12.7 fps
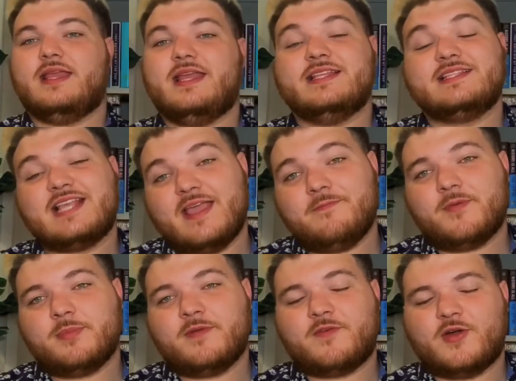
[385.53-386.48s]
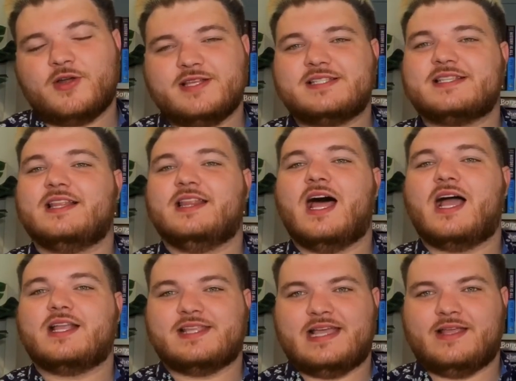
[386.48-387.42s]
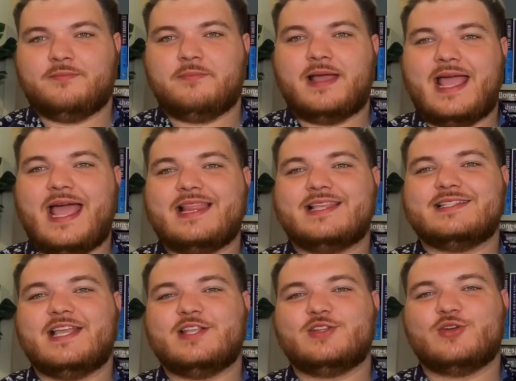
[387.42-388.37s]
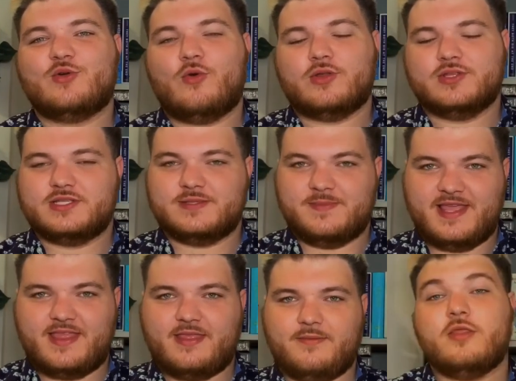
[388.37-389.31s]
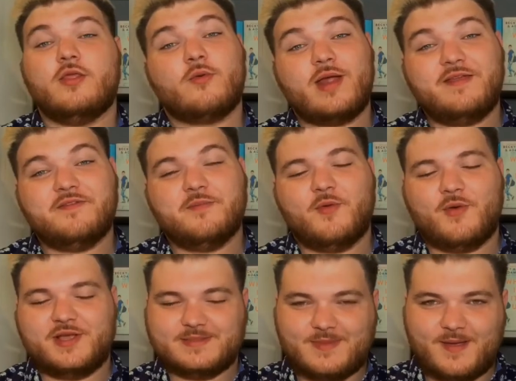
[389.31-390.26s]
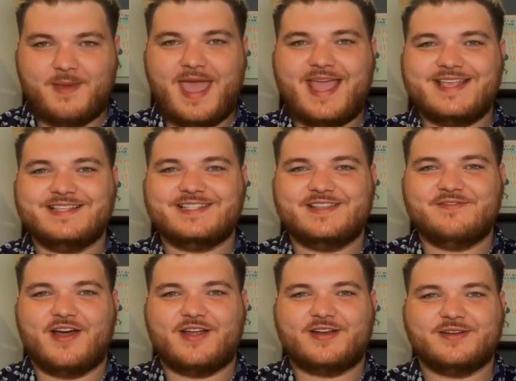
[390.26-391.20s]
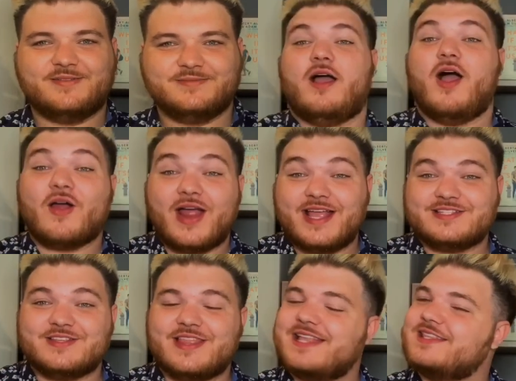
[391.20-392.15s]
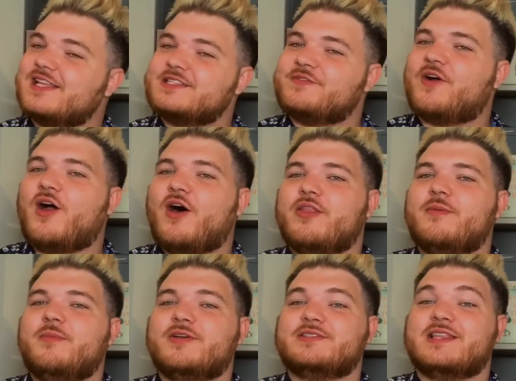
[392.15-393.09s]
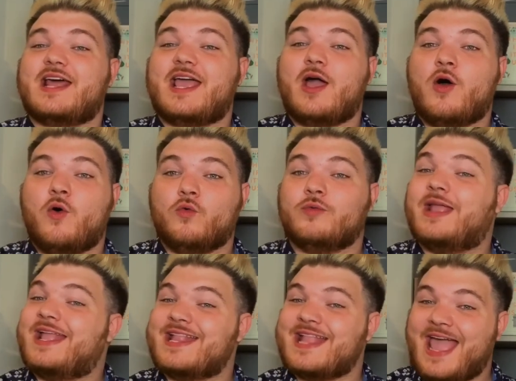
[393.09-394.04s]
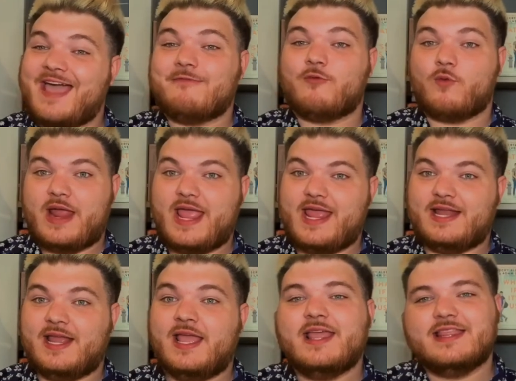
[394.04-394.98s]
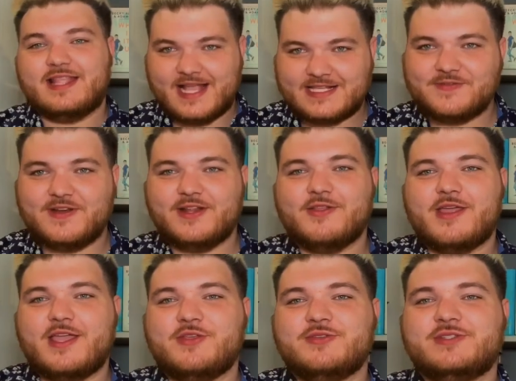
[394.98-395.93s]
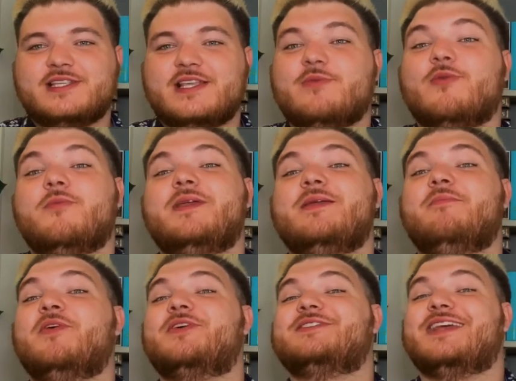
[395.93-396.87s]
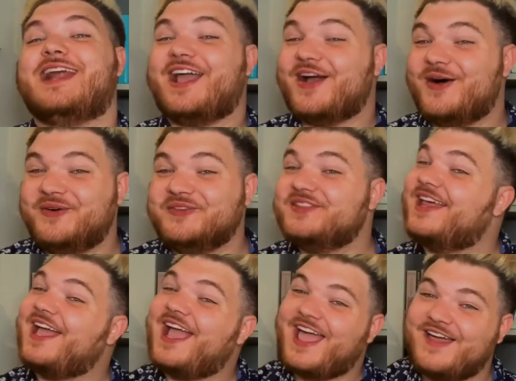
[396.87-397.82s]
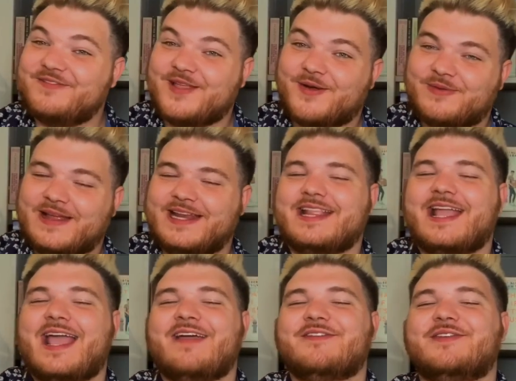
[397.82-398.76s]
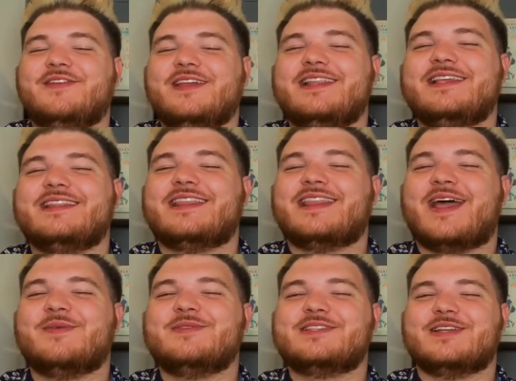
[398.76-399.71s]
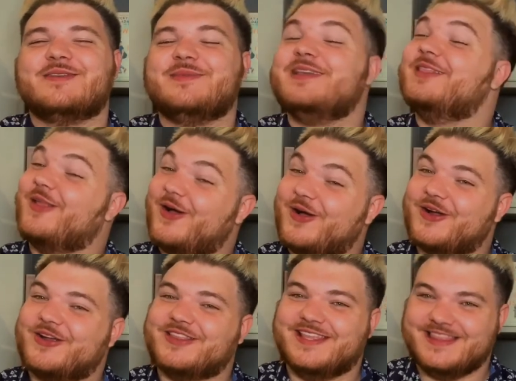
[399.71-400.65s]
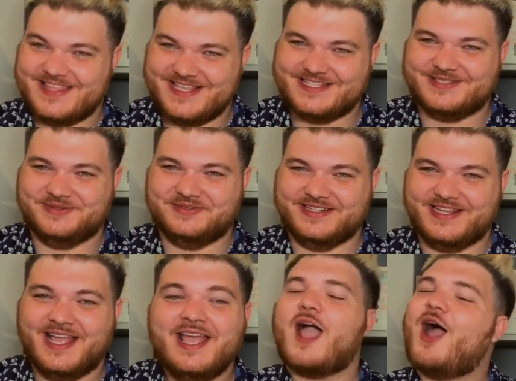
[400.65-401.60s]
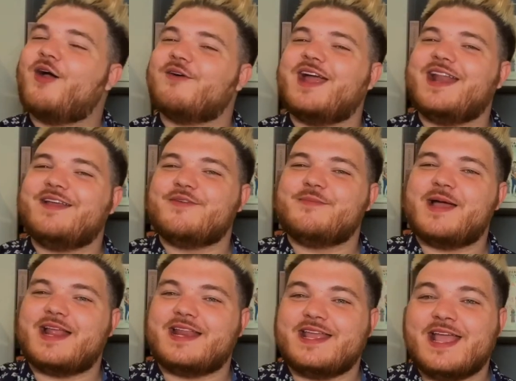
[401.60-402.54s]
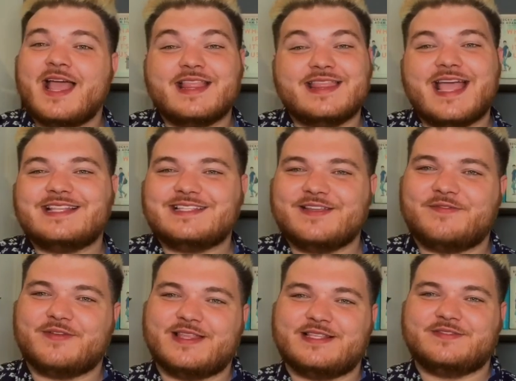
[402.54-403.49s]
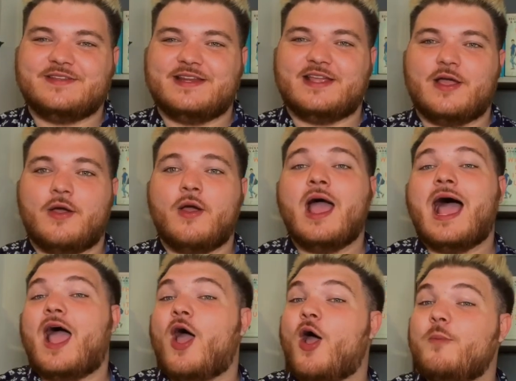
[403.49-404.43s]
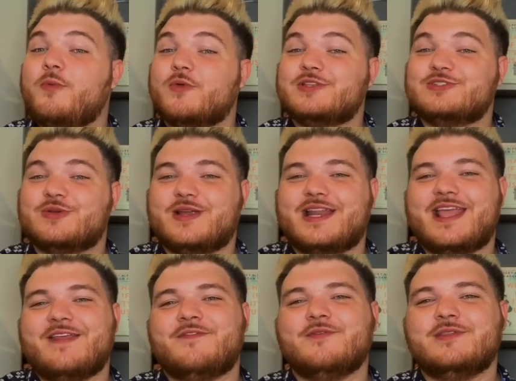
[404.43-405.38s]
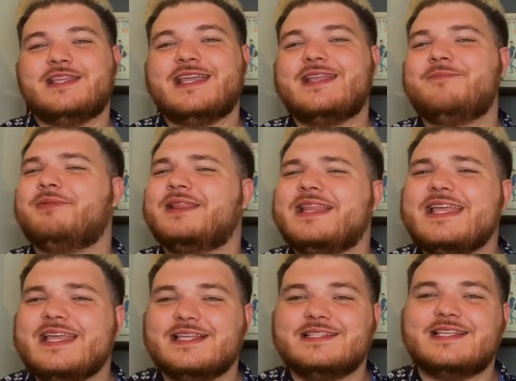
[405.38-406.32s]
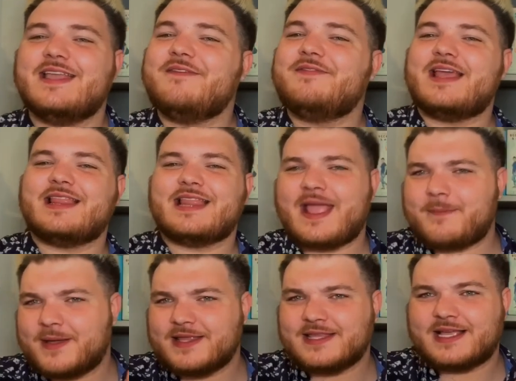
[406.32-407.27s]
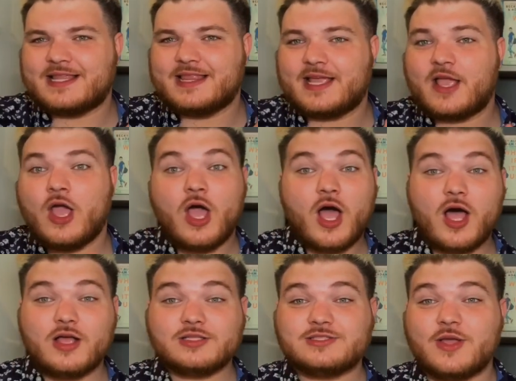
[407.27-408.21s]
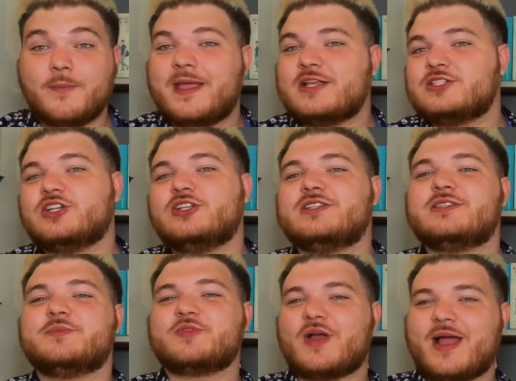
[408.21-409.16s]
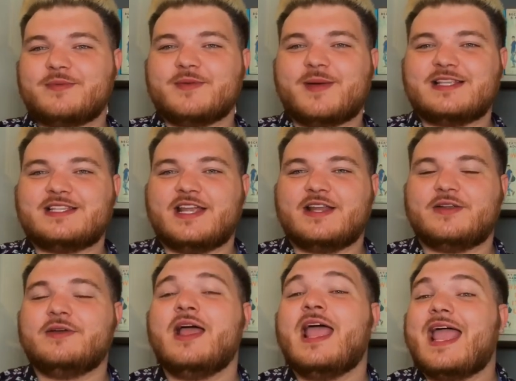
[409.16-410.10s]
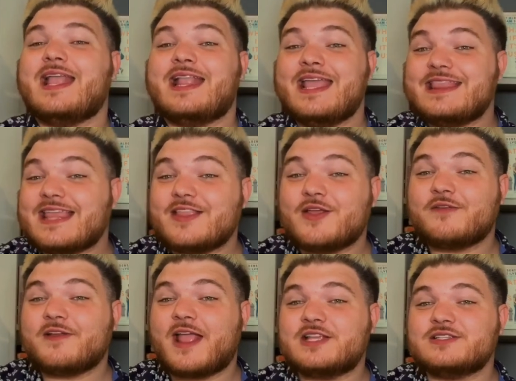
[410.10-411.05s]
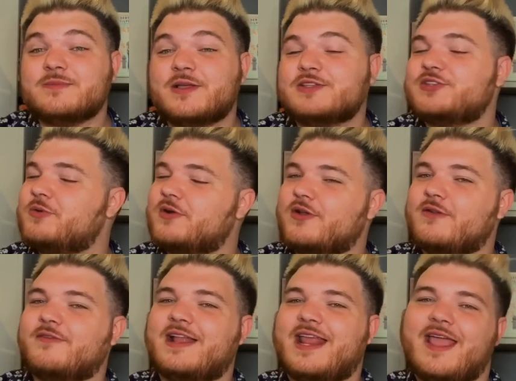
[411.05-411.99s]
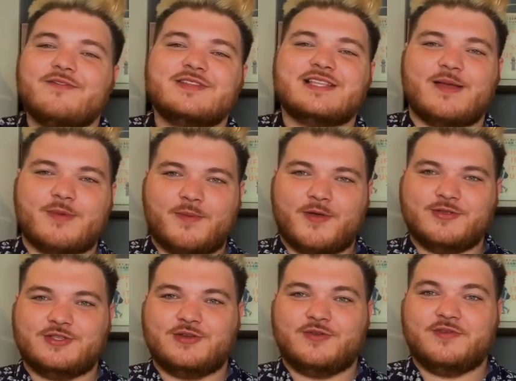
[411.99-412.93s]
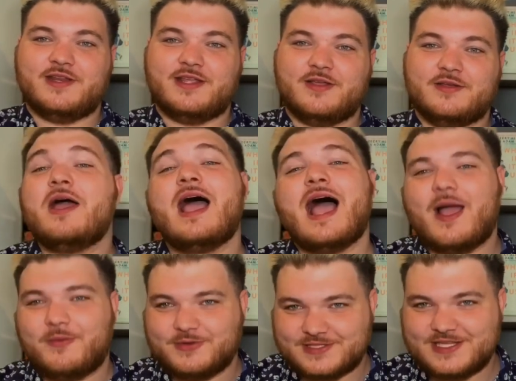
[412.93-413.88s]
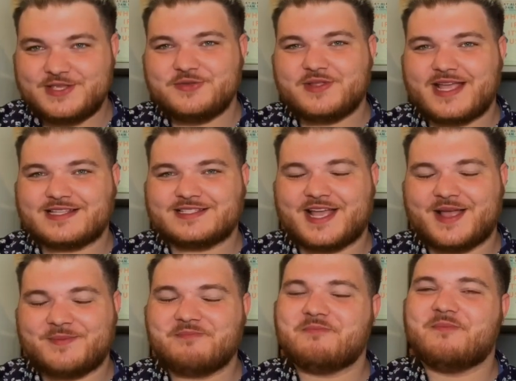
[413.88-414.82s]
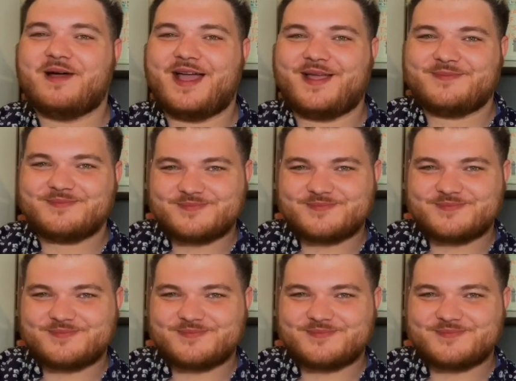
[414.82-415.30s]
Escape from the Furnace Lockdown by Alexander Gordon Smith. The Raven Boys by Maggie Stiefvater. All right, so that does it for all the books that I own and have read. The next video that you see will be books that I own that I have not read, and I have a feeling that that one's gonna be longer than this one. All right, everybody, that's it for this video. I hope you enjoyed it. If you did, please give that like button a click. Also, make sure to subscribe to my channel and hit that notification bell so you are notified every time I post a new video. I will see you next time. Bye.